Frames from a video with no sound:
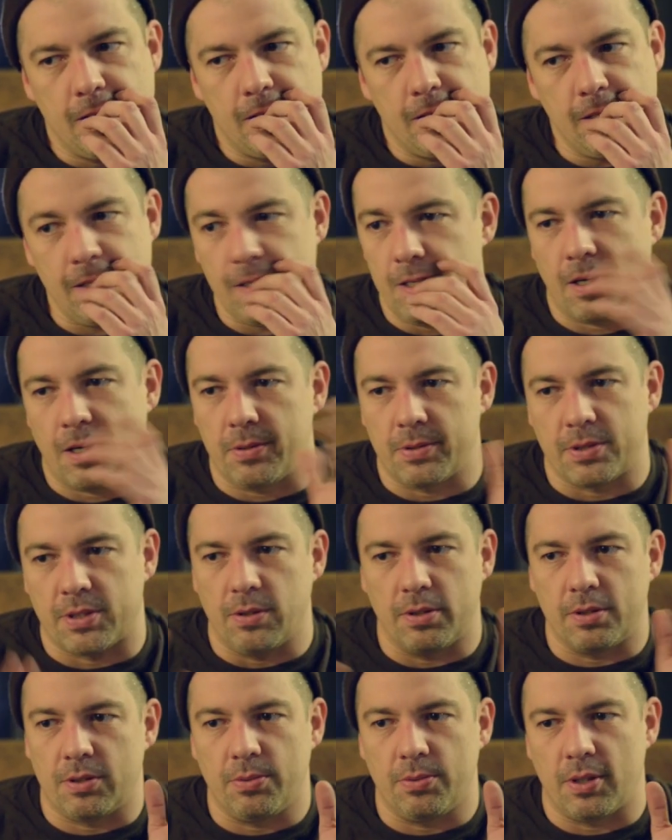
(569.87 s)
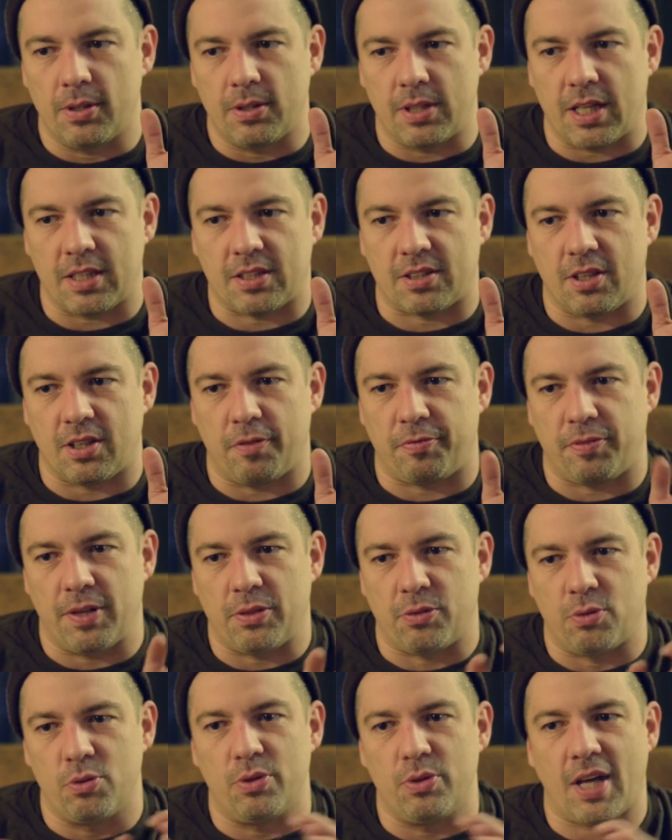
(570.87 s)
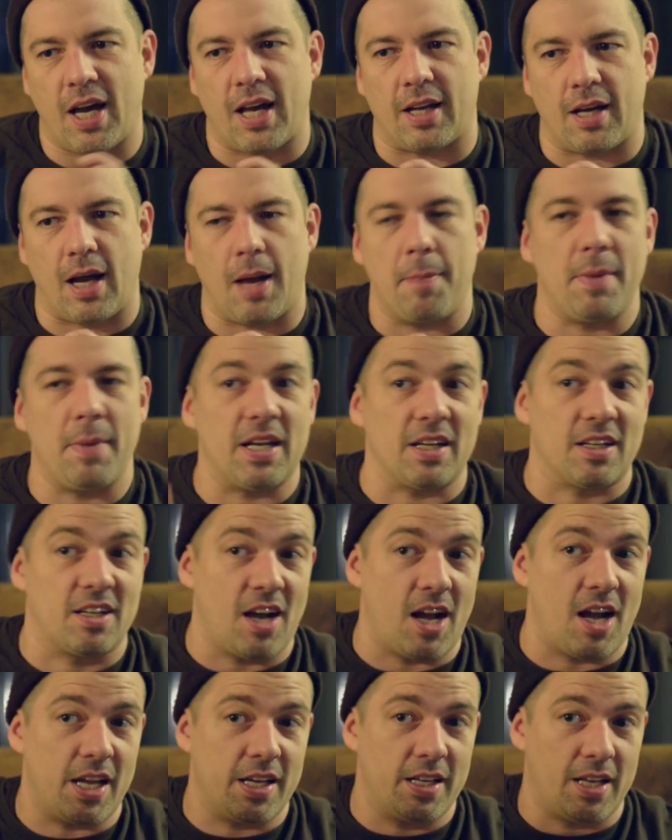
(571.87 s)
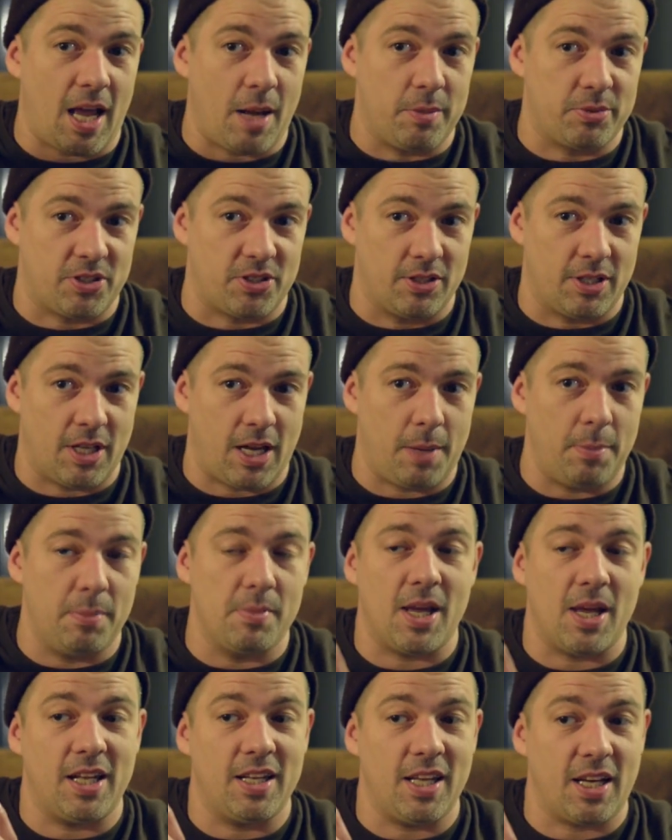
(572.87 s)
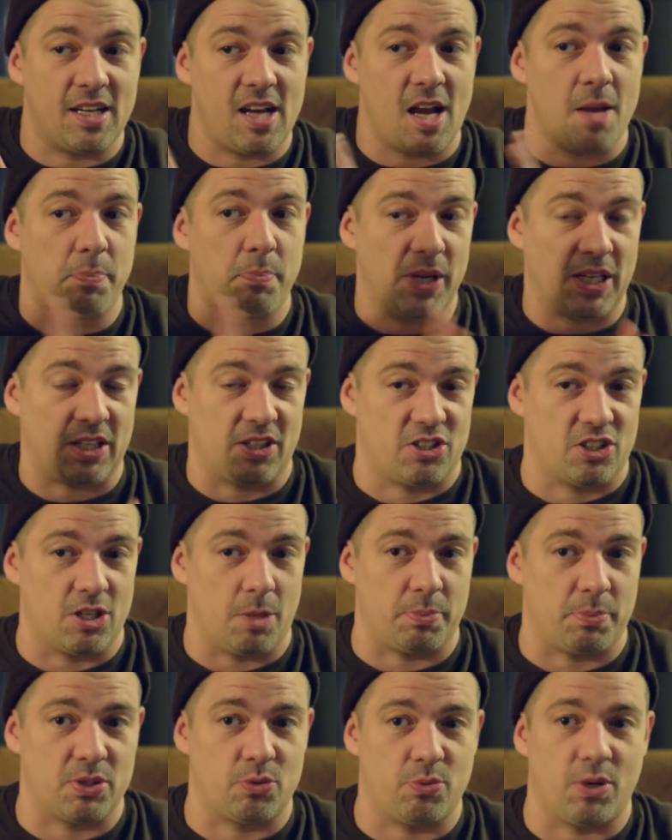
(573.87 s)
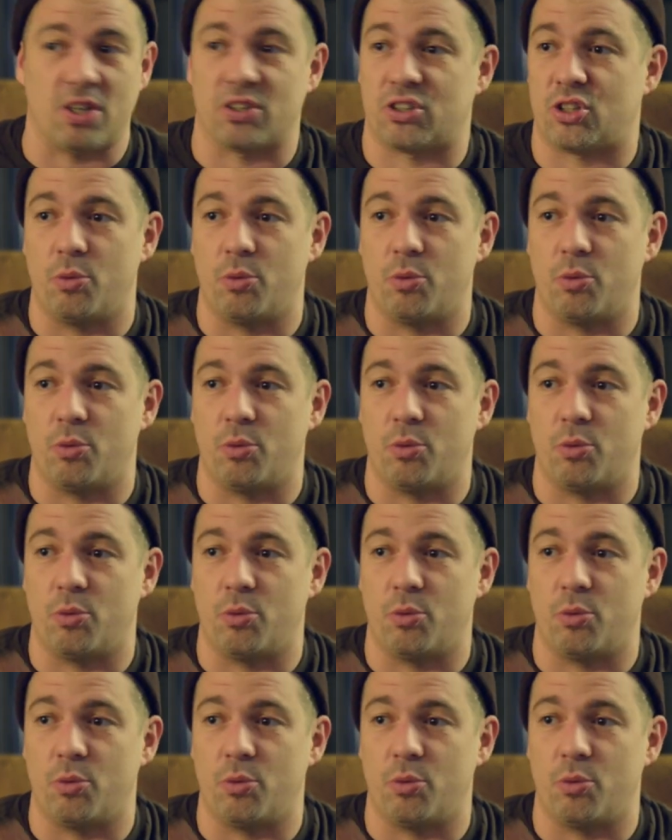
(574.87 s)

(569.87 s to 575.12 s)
yeah, I was doing all that stuff, and through that, I met a guy in Amsterdam, and that guy picked us up as well.